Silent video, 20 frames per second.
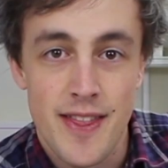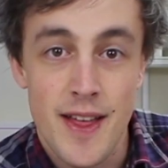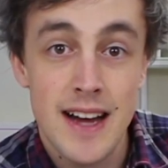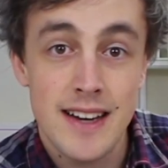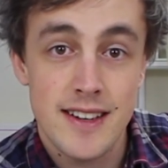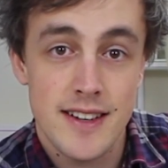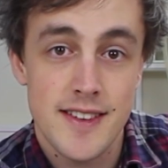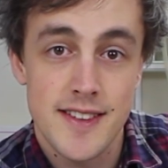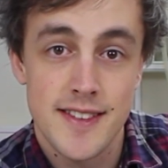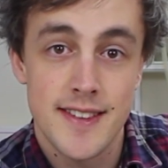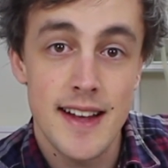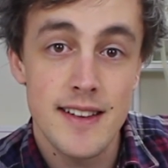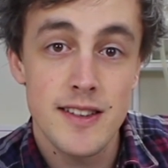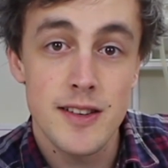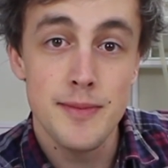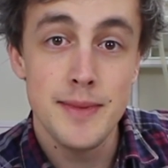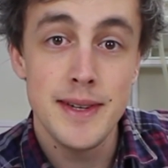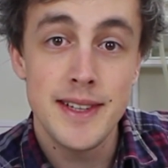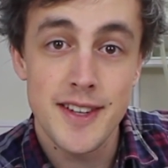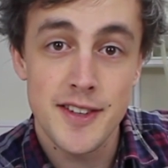That
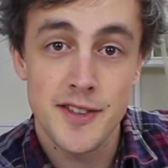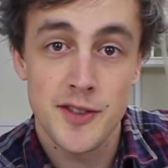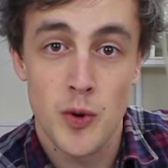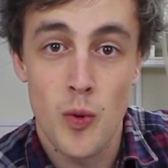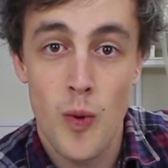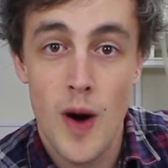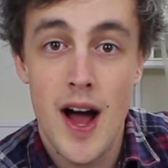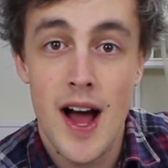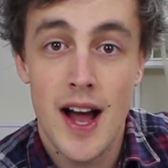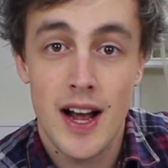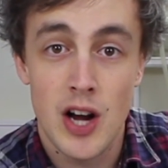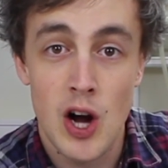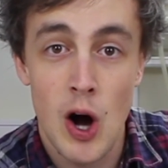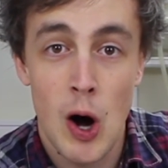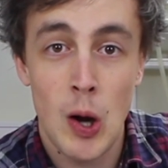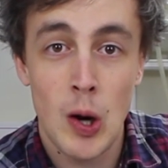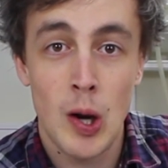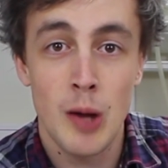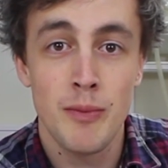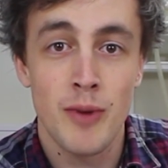centimeter square
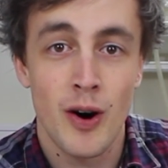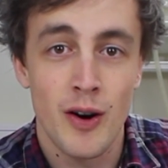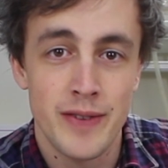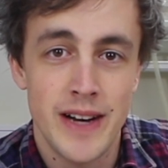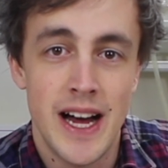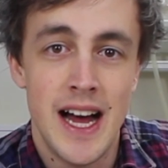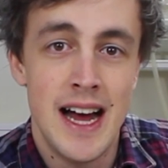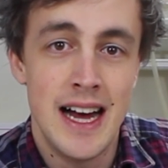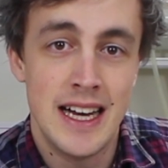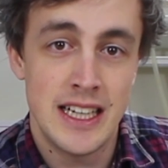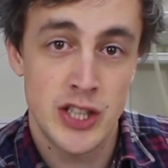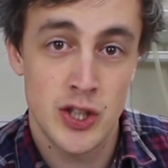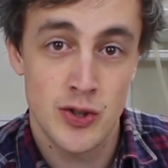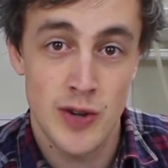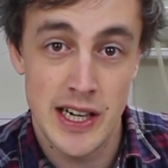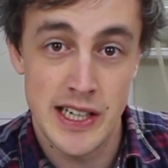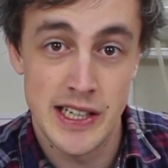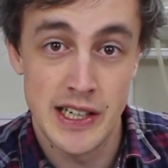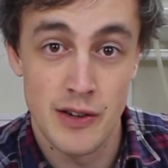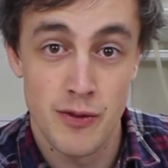column of air
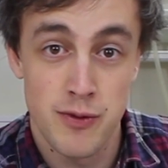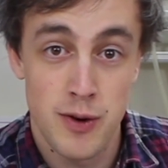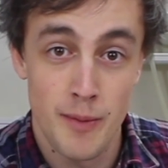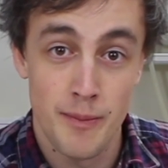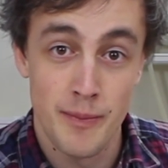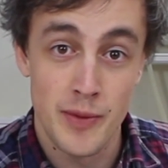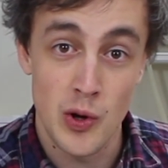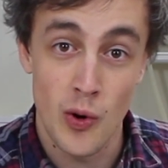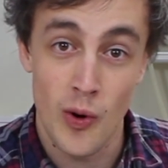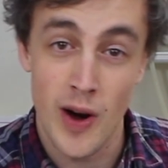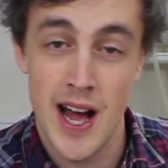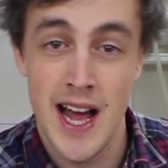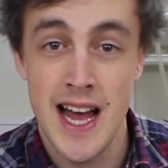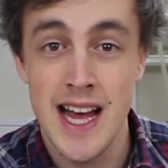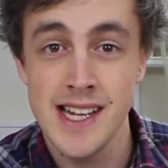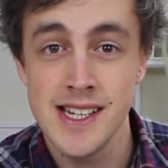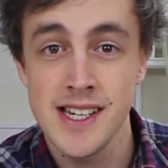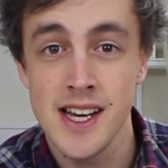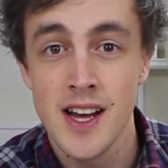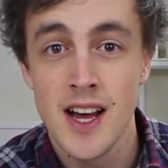stretching from your
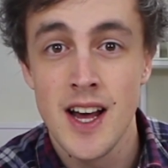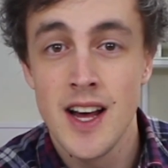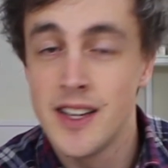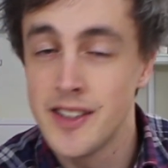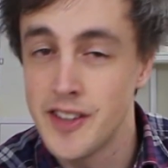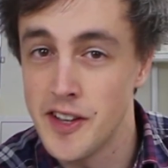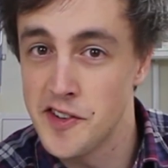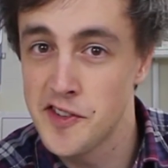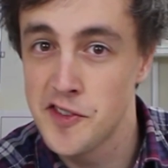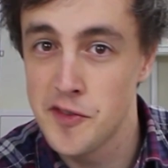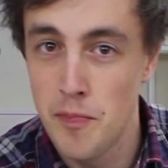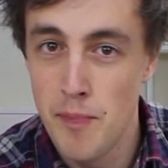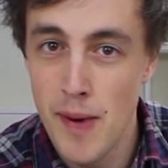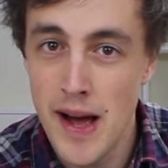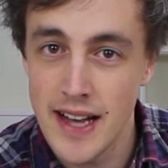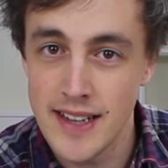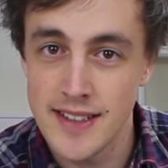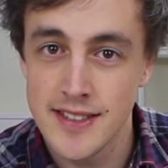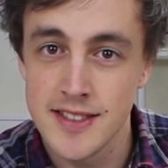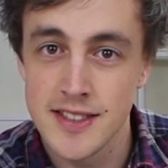head to
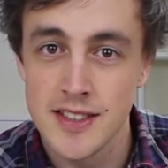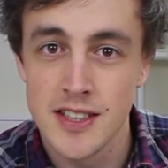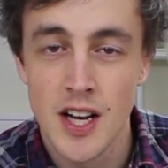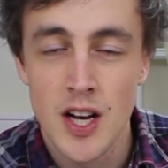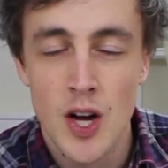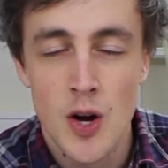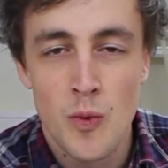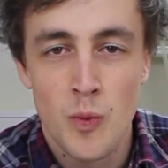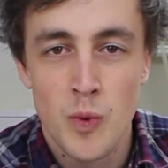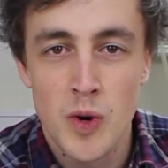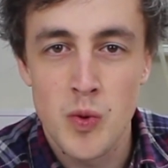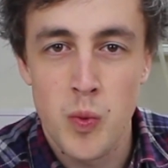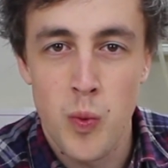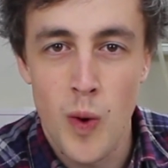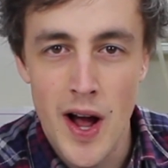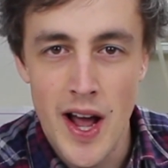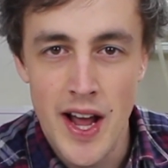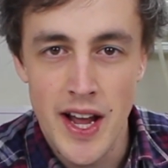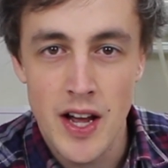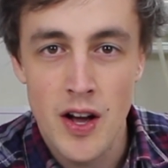space would
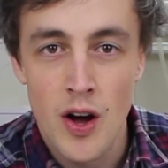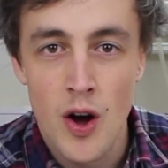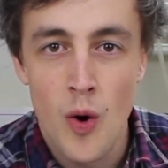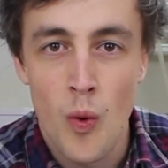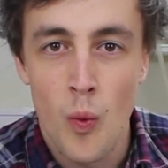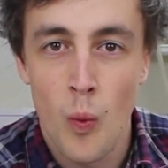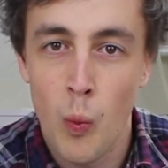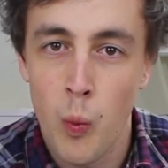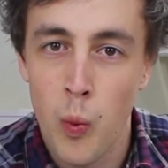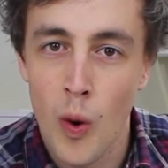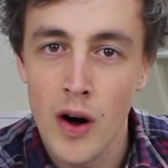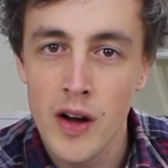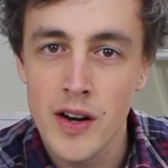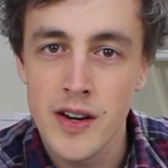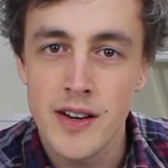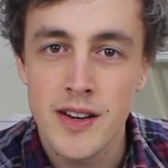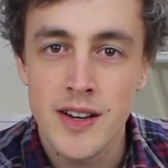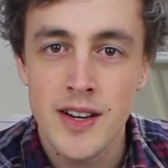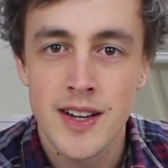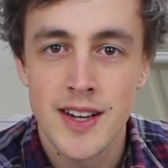weigh
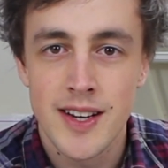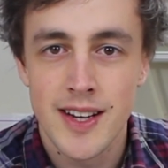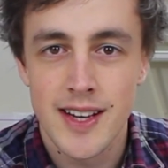1